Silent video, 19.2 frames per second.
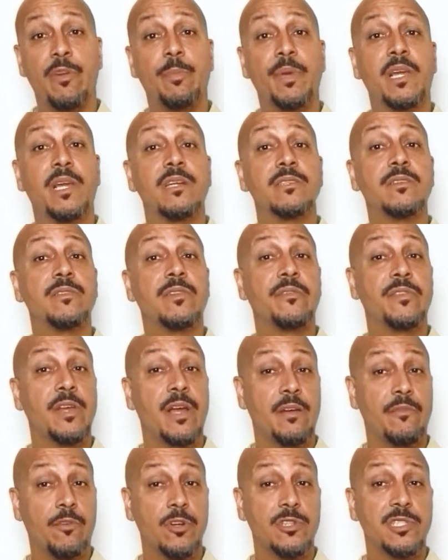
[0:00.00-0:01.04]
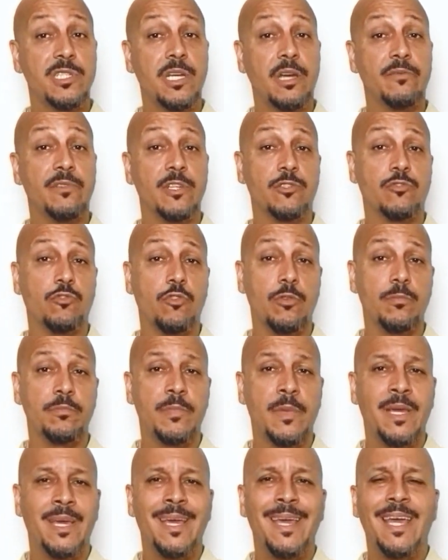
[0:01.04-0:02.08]
because of the diversity of this group,
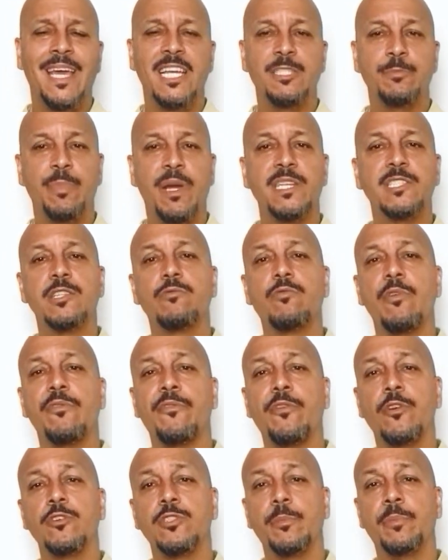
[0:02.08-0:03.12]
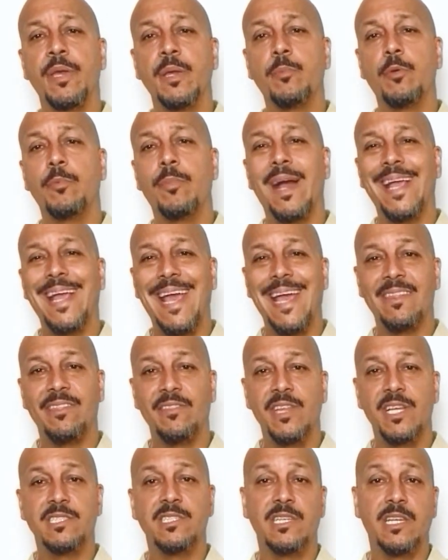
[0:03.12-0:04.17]
it's best to refer to people by
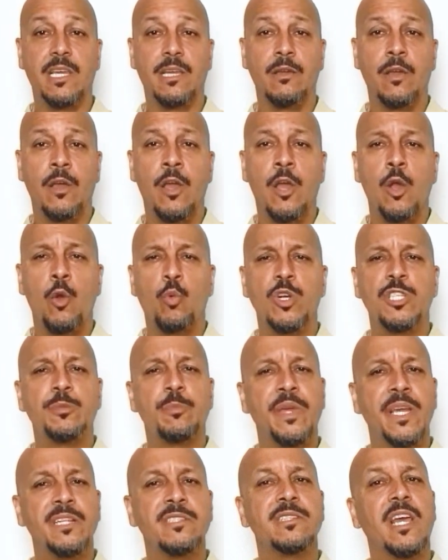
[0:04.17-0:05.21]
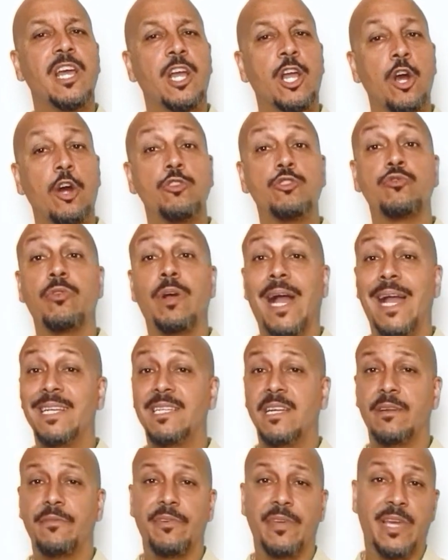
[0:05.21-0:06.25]
ethnicity, which means their cultural
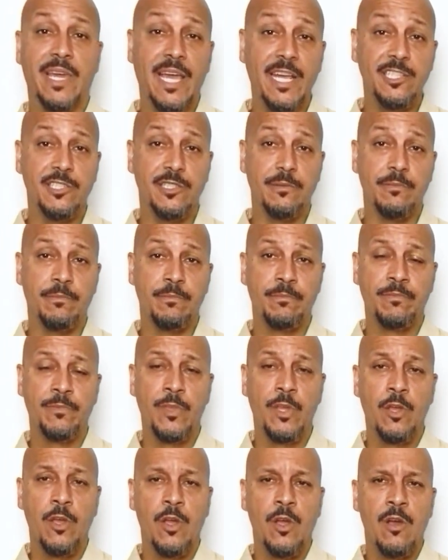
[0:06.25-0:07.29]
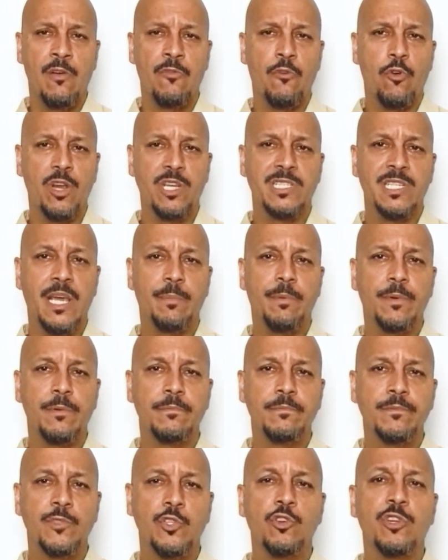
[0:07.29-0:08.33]
identification. For
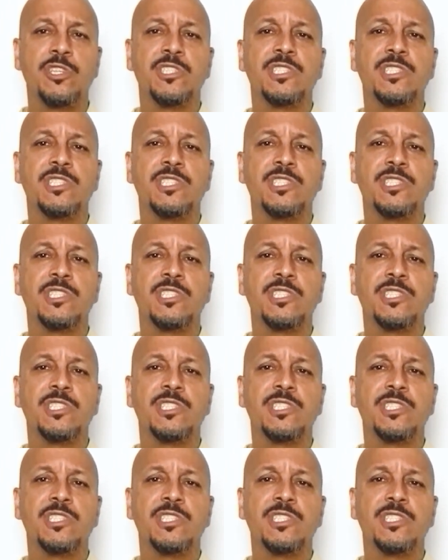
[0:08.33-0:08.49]
example, you can